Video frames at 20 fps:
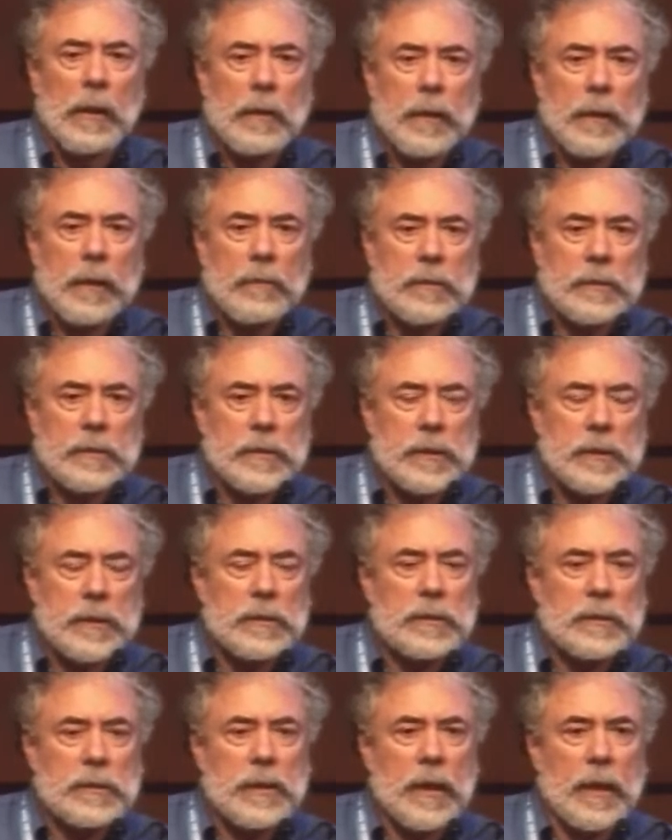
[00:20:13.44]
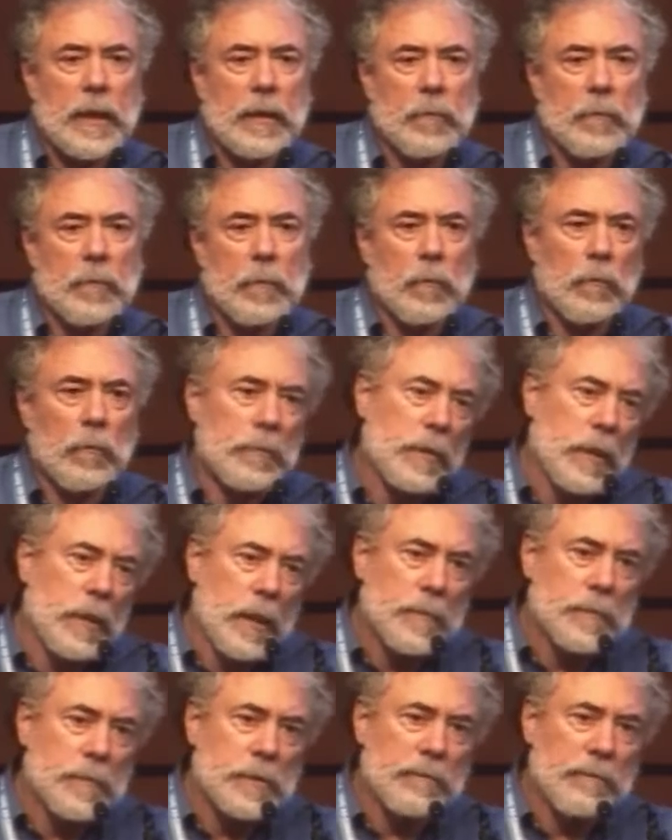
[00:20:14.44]
in the sense that
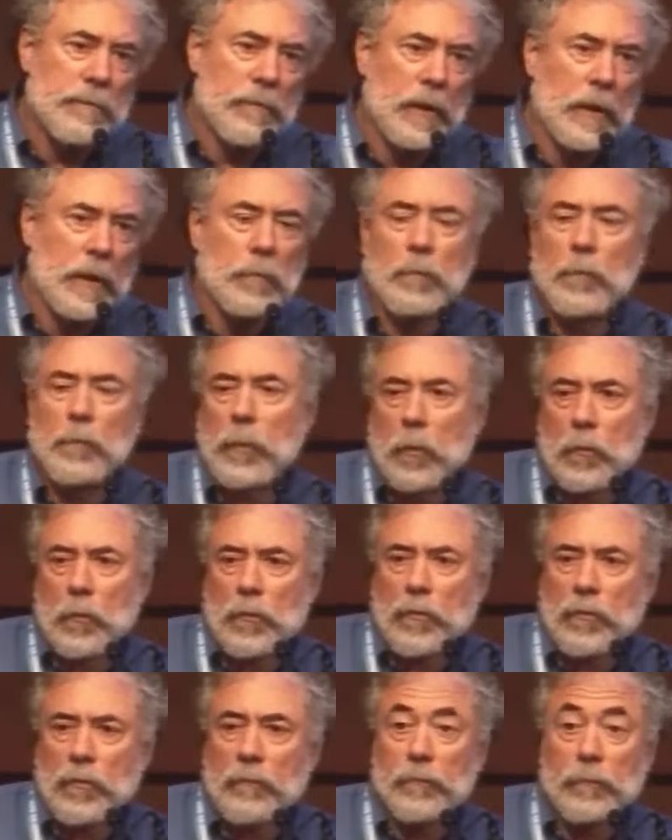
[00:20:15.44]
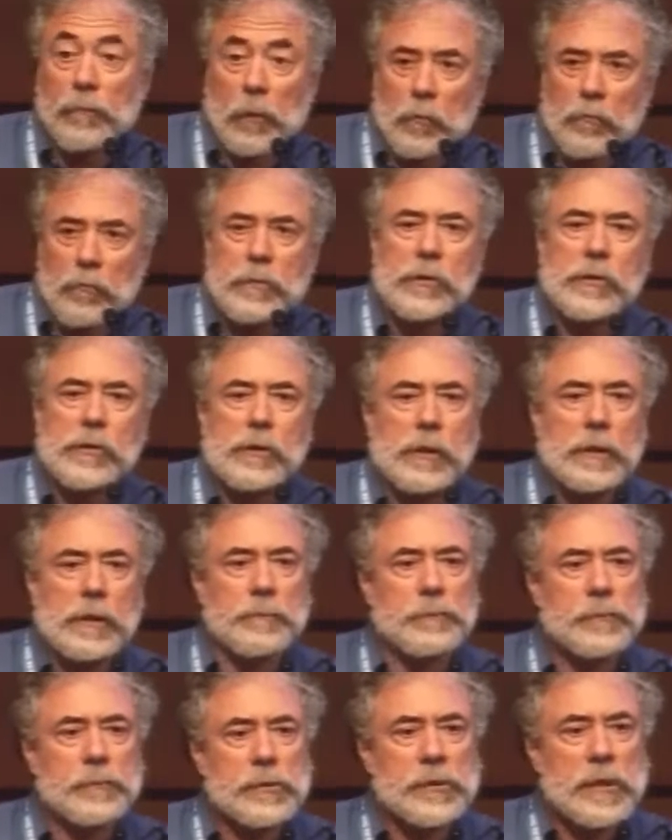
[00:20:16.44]
dams affect both the flow
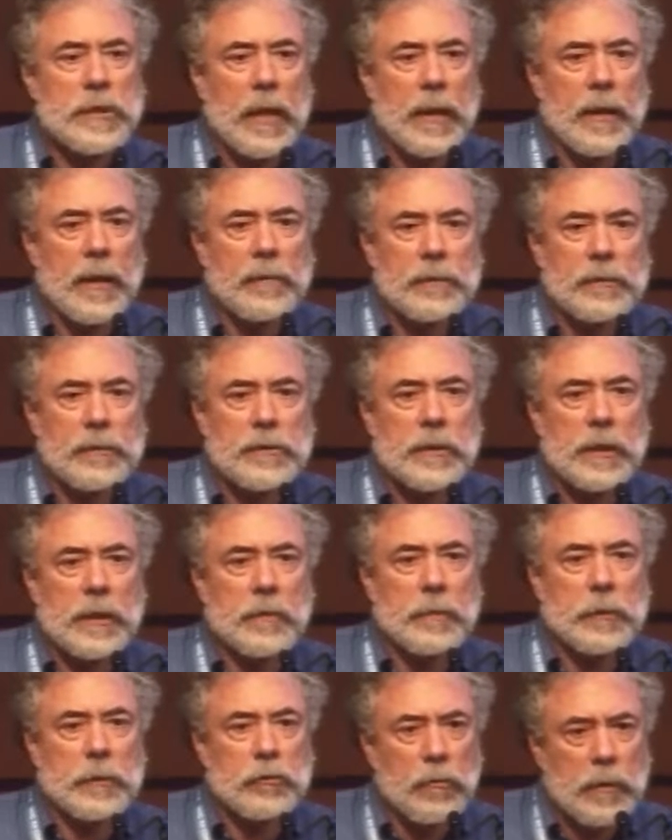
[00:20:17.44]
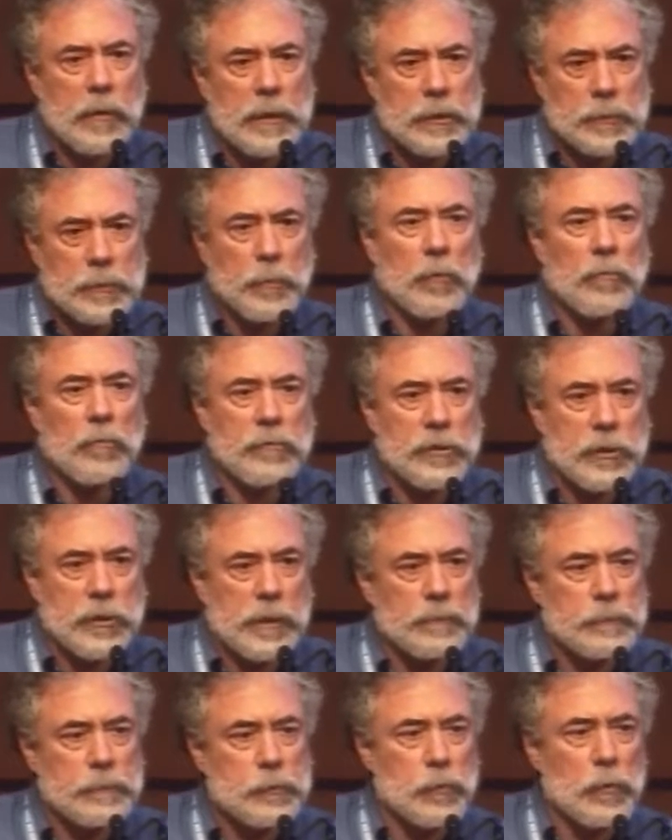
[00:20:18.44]
regimes and the sediment transport
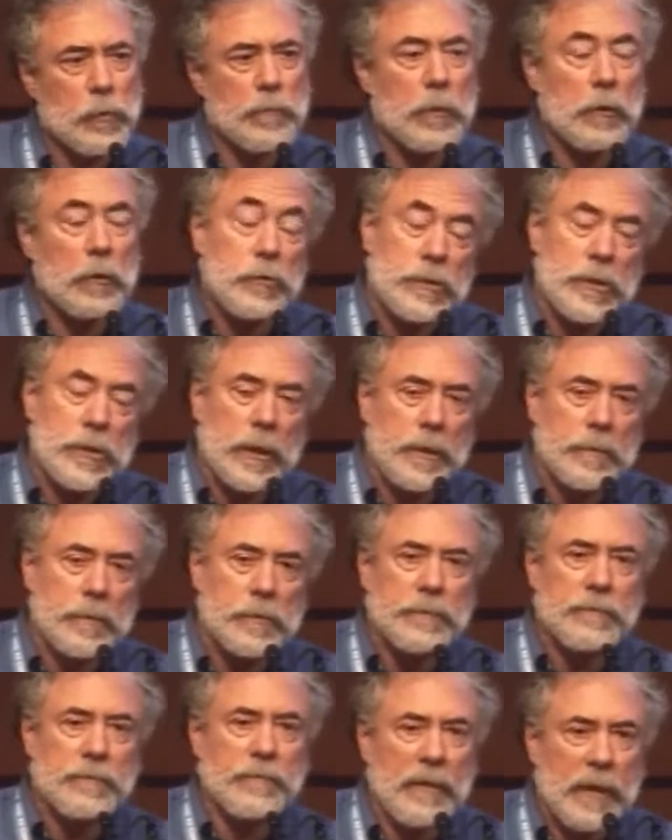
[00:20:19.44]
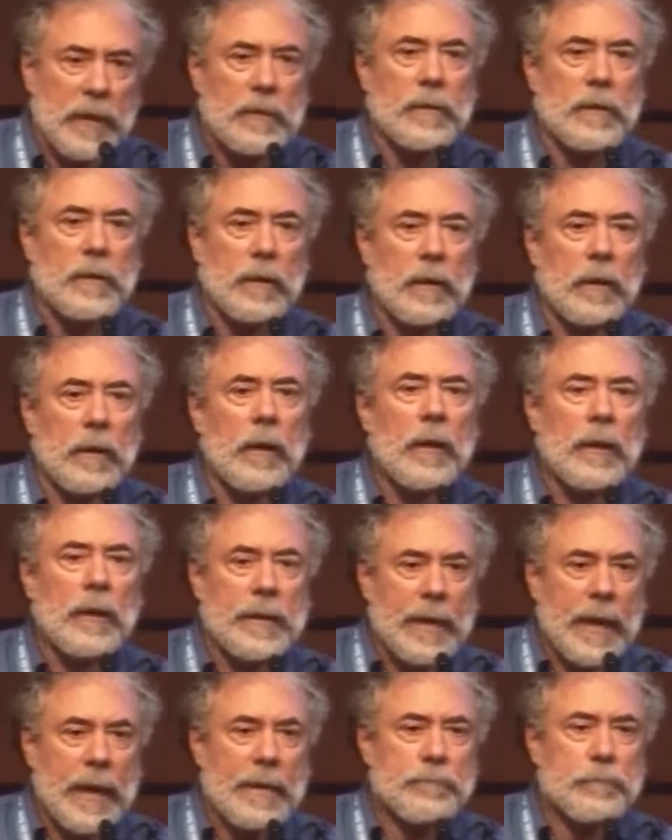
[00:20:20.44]
regimes, with most dams affecting
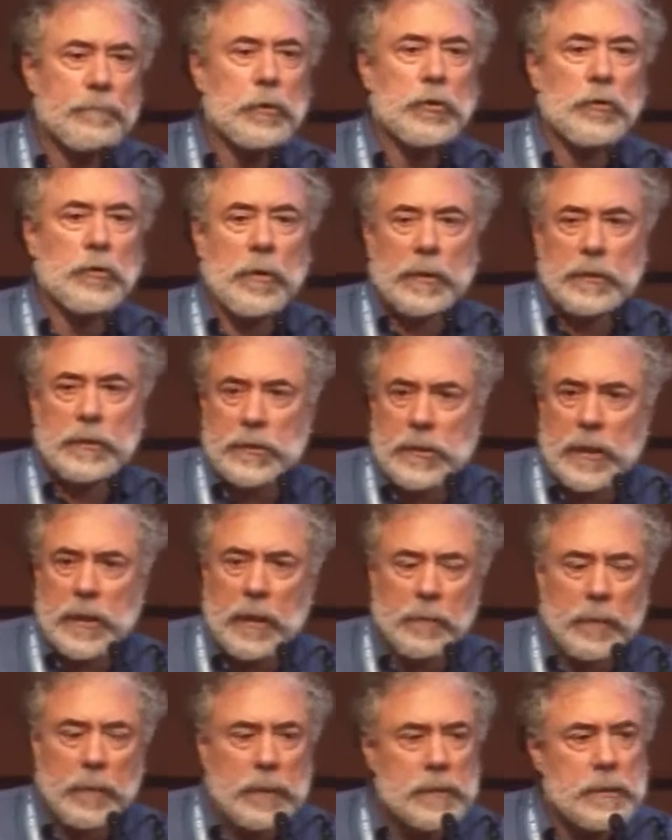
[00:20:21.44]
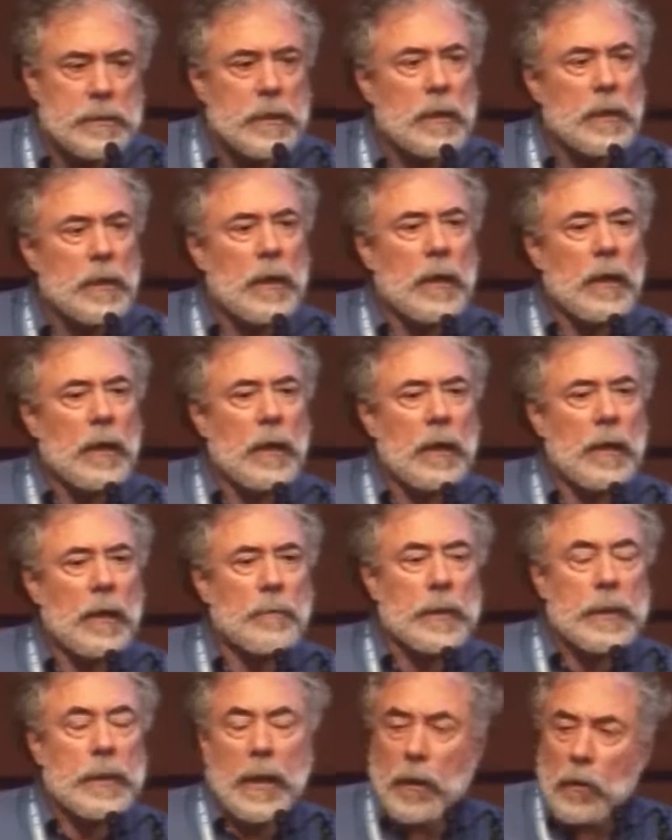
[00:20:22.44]
capturing sediment,
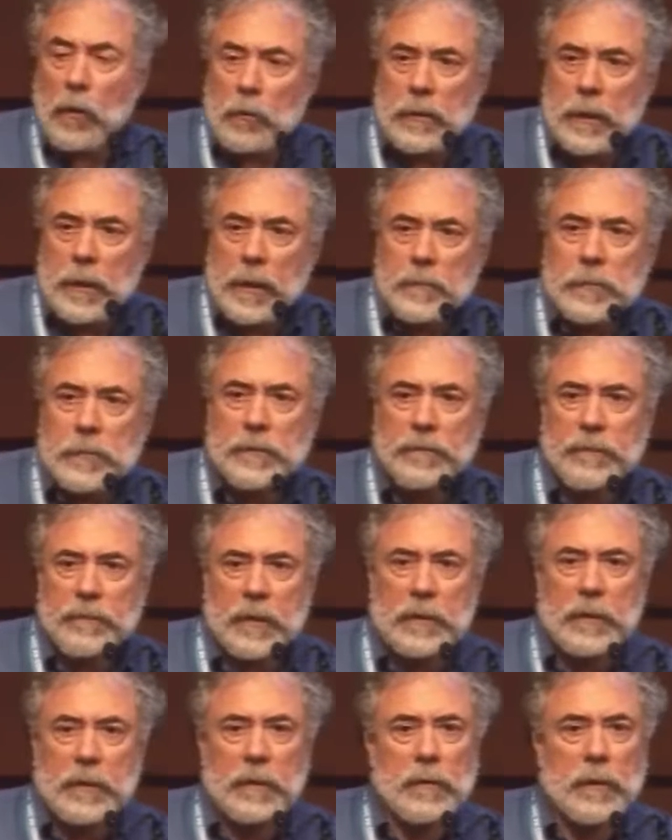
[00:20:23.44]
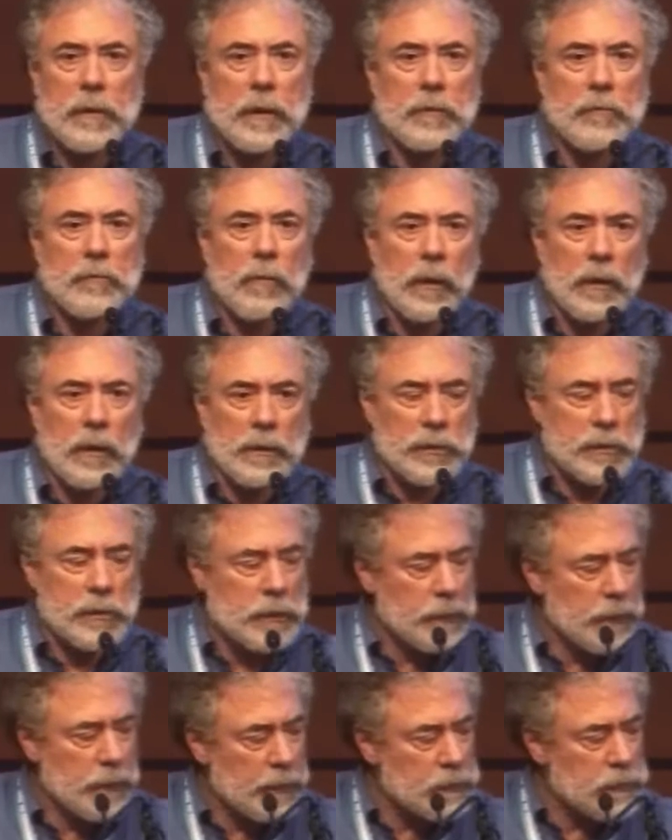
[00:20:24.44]
but not all dams affecting the
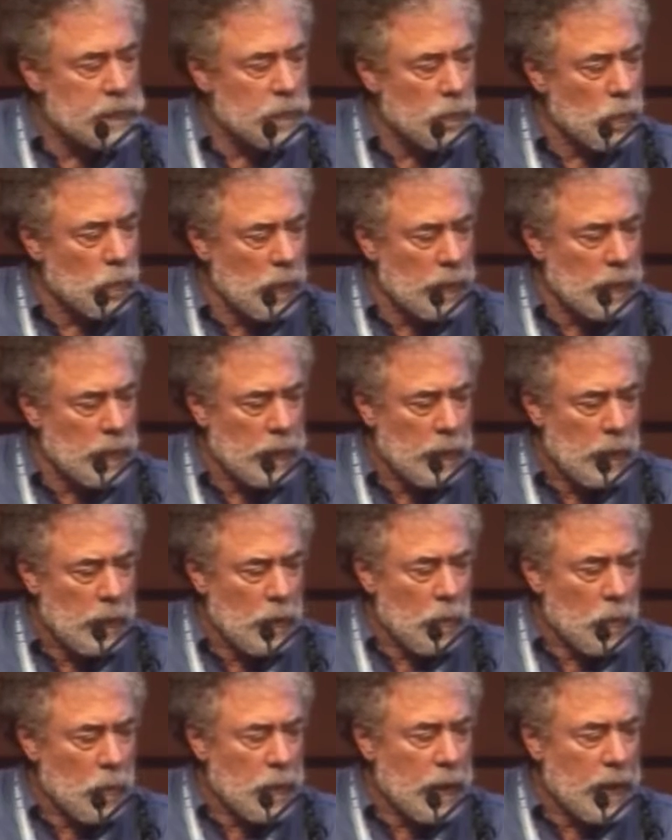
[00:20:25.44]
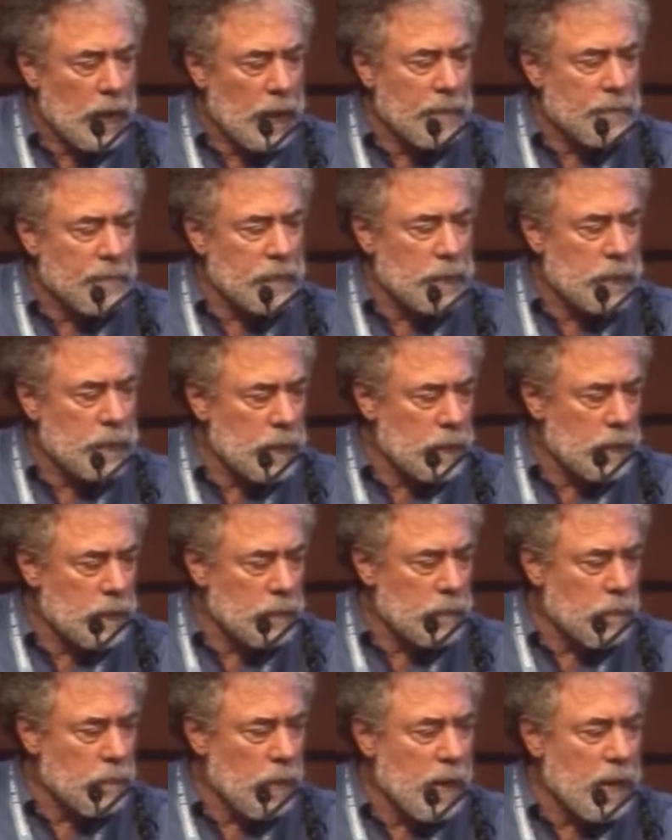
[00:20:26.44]
hydrology. And so what we have in
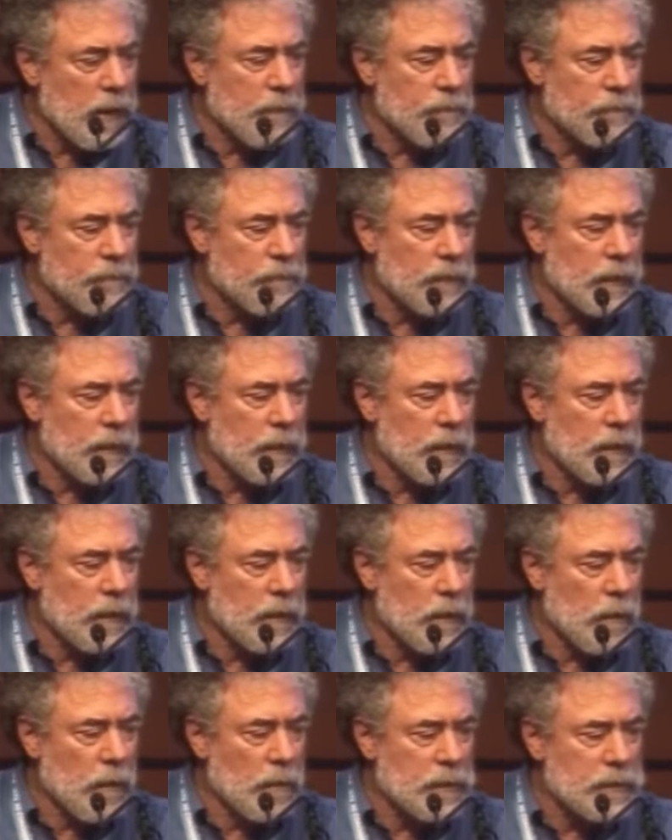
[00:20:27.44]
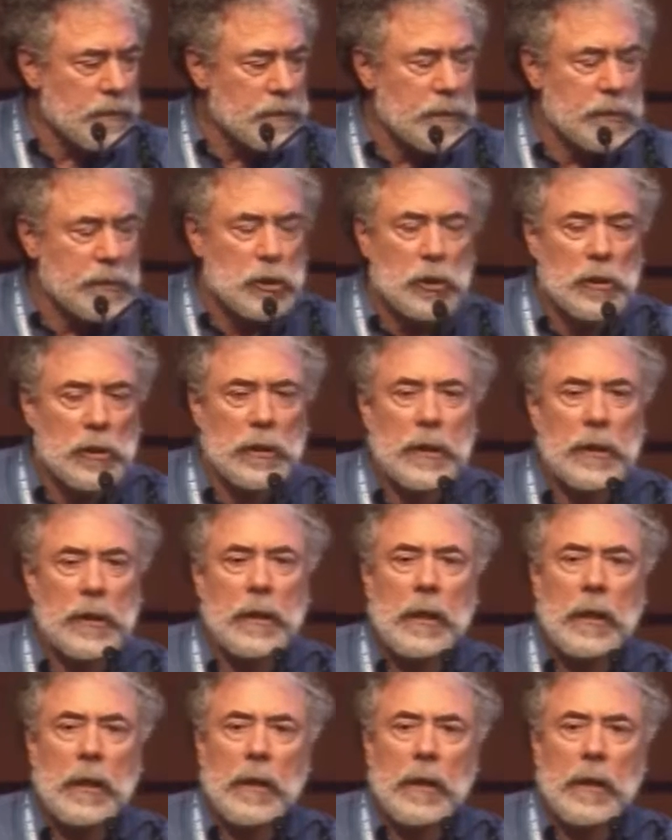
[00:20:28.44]
the graph are essentially,